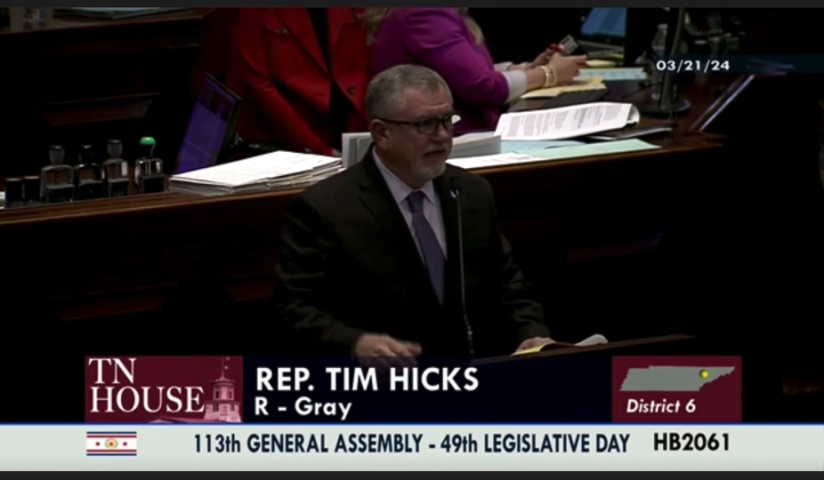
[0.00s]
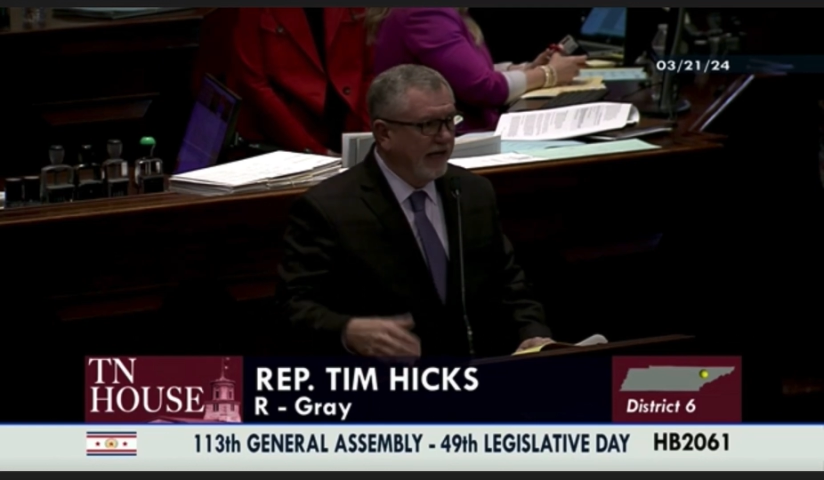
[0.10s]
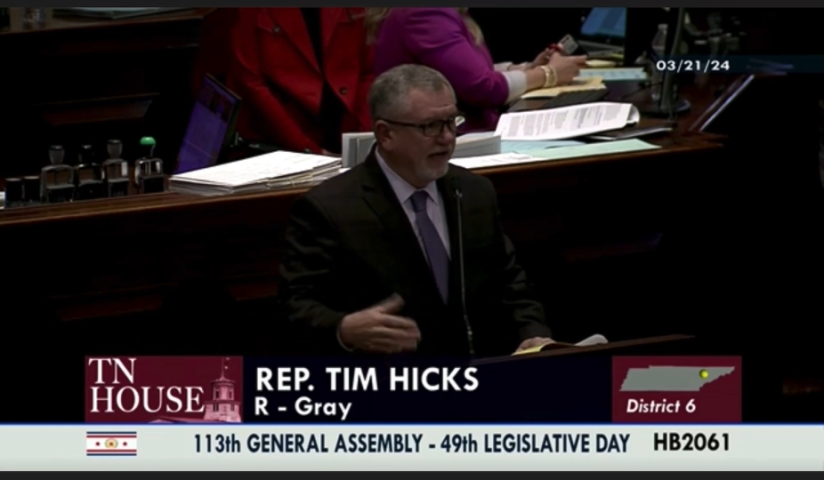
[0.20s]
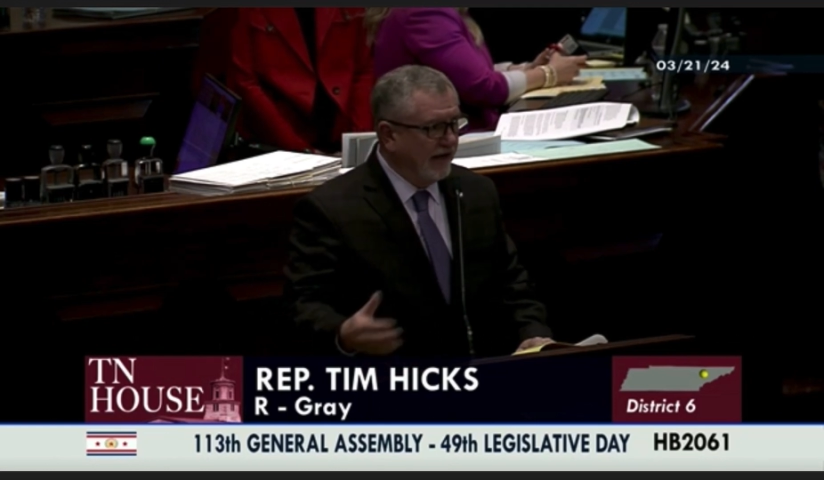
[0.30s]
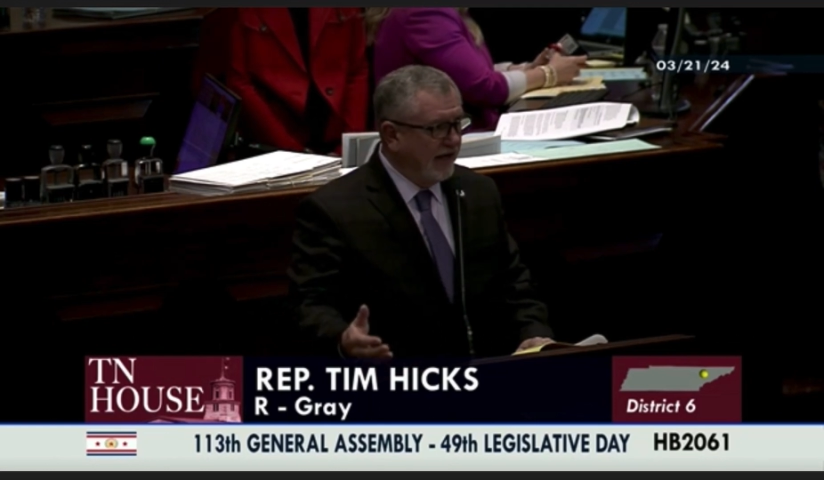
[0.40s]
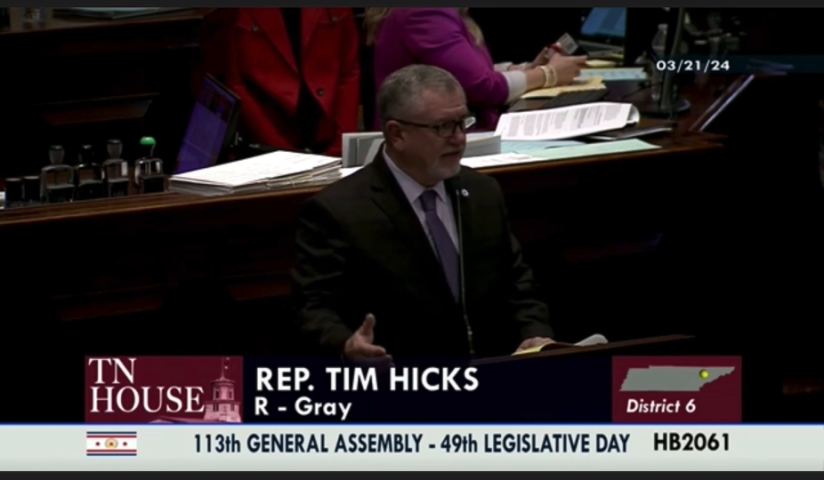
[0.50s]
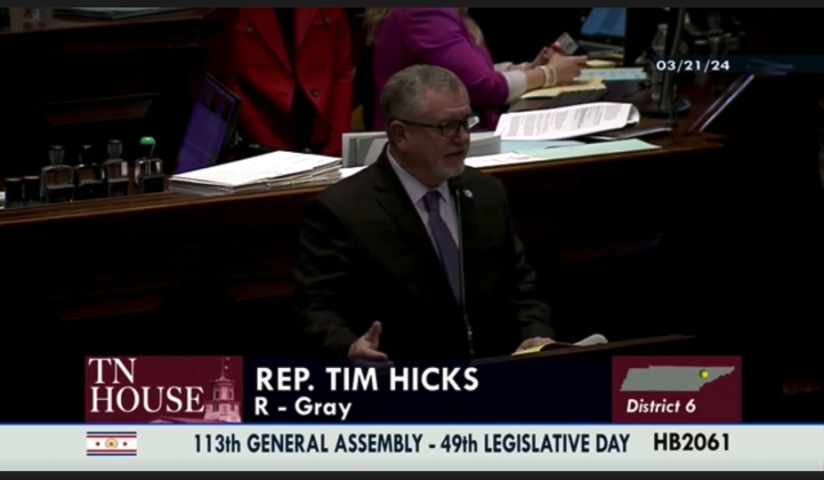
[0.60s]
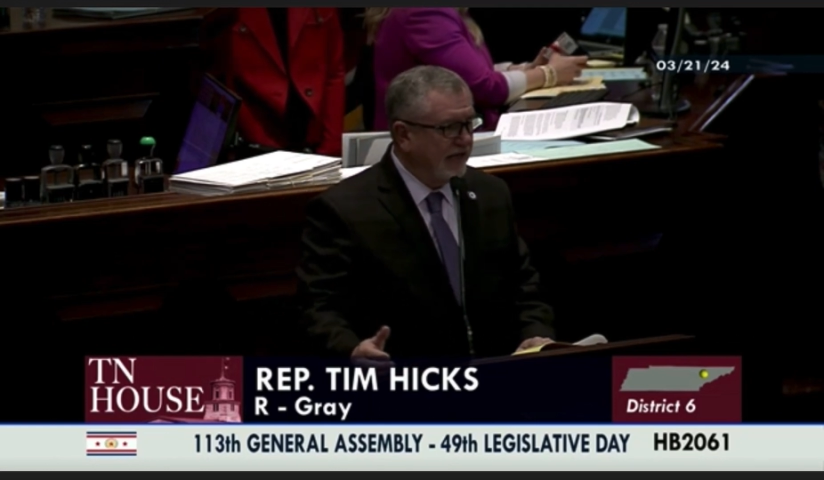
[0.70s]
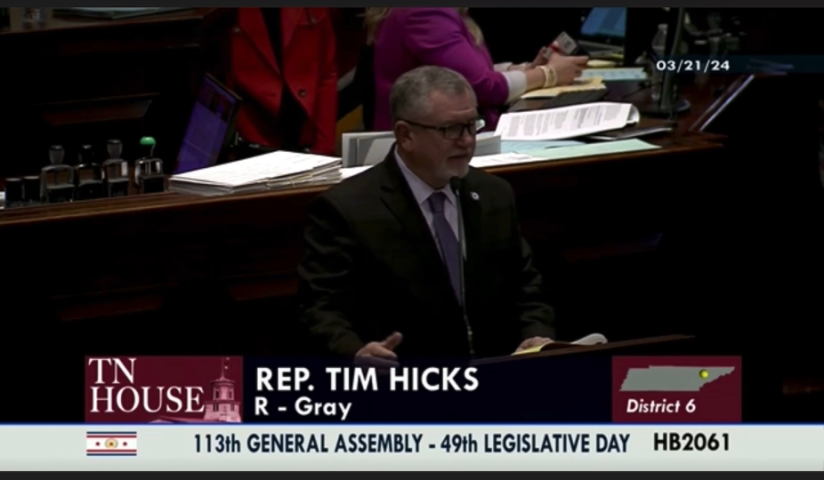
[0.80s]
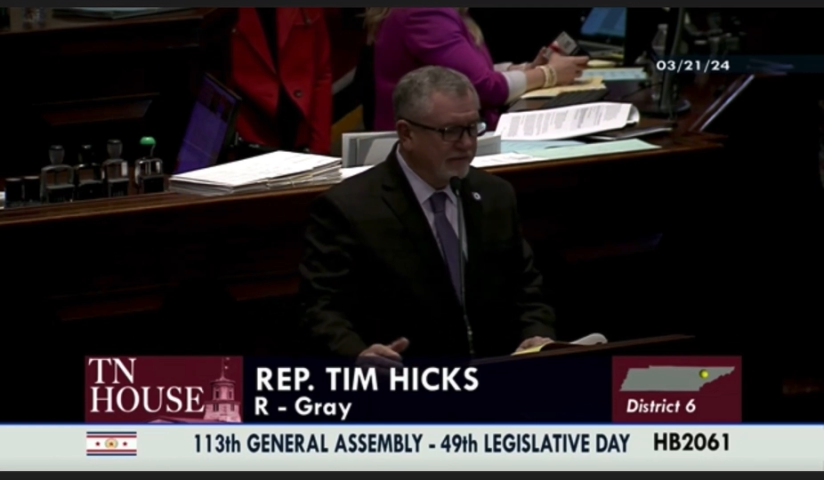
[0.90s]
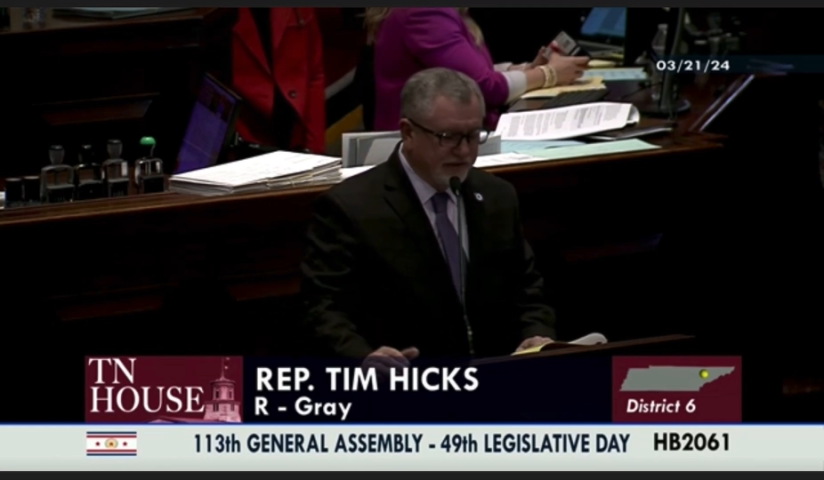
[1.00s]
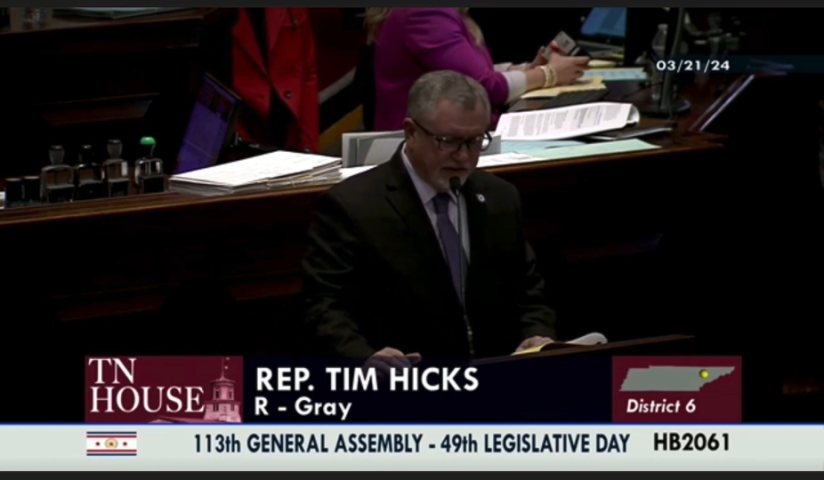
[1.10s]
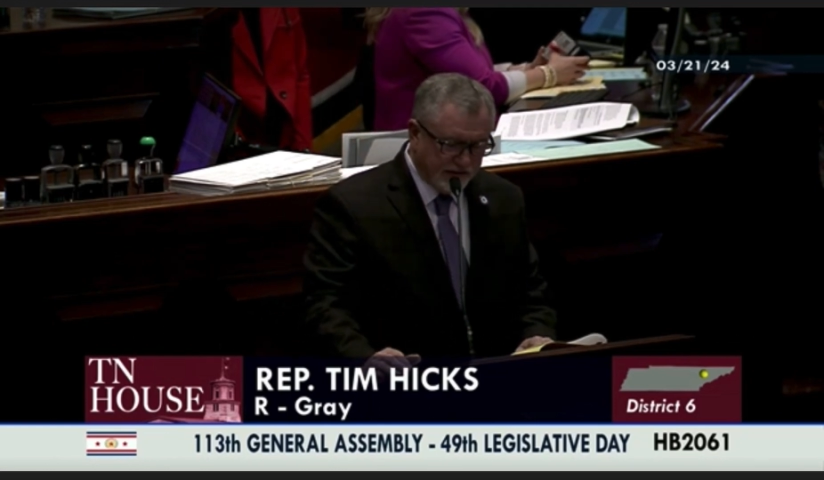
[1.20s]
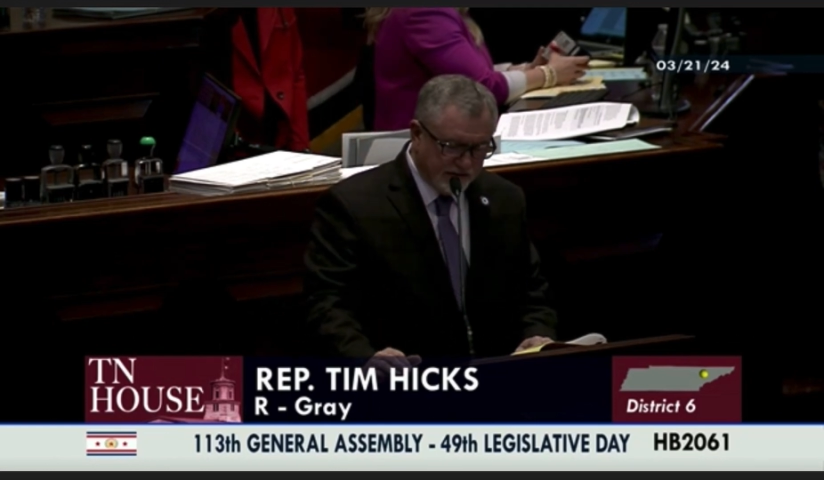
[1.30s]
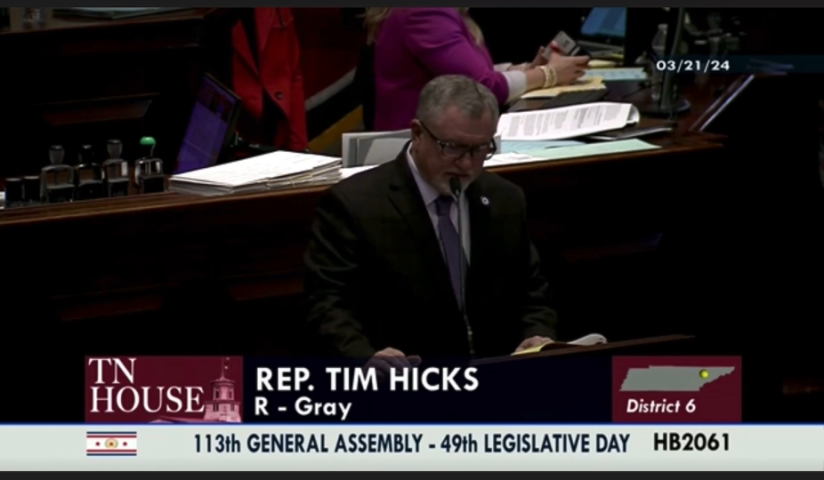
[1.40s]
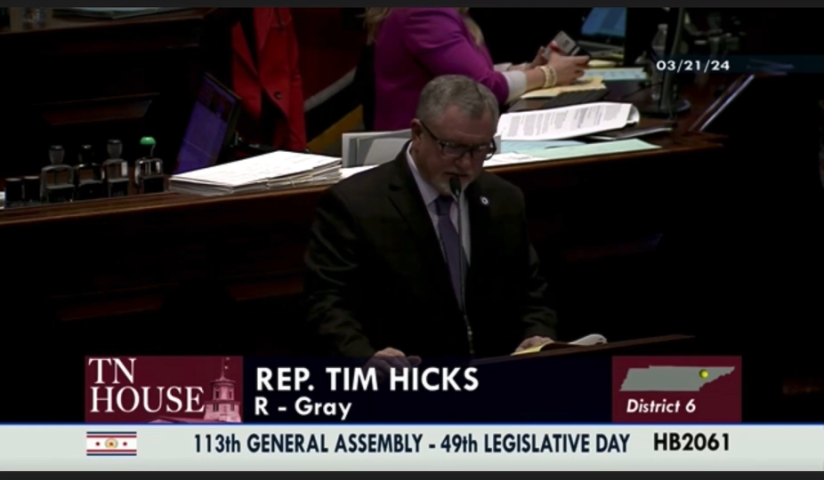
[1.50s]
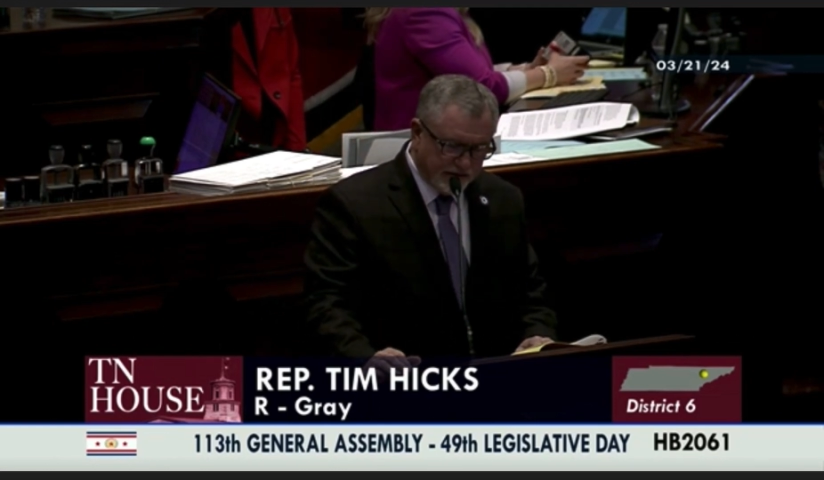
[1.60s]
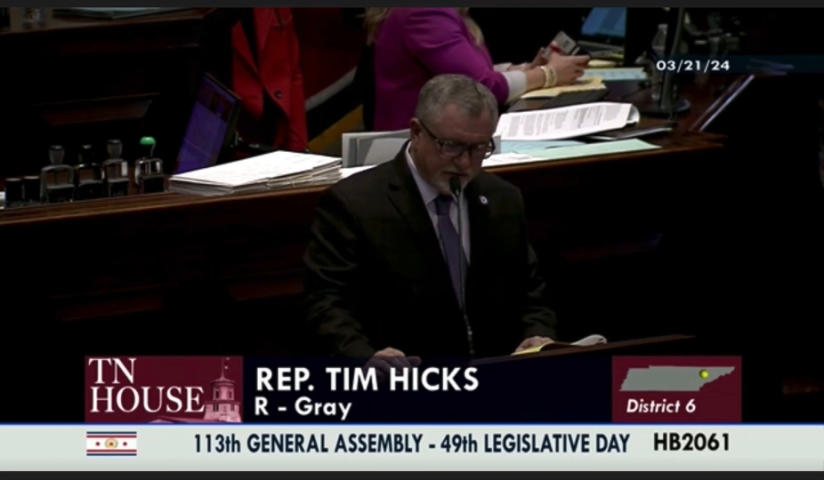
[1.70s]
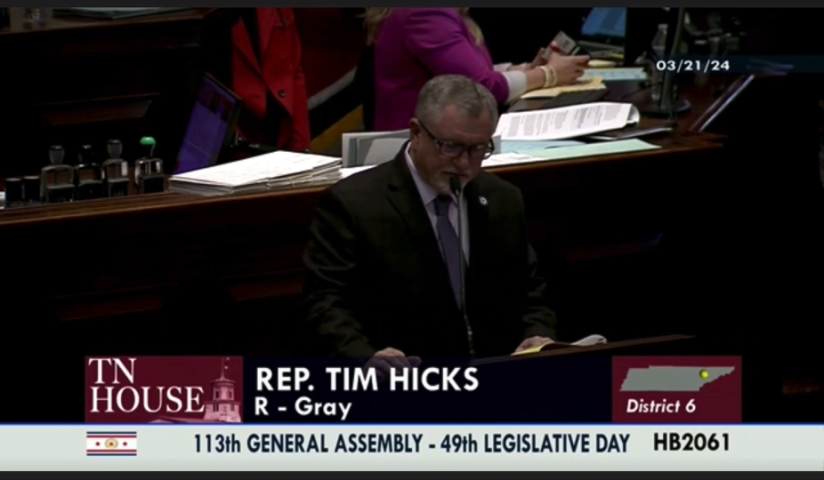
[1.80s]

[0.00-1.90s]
And a lot of times these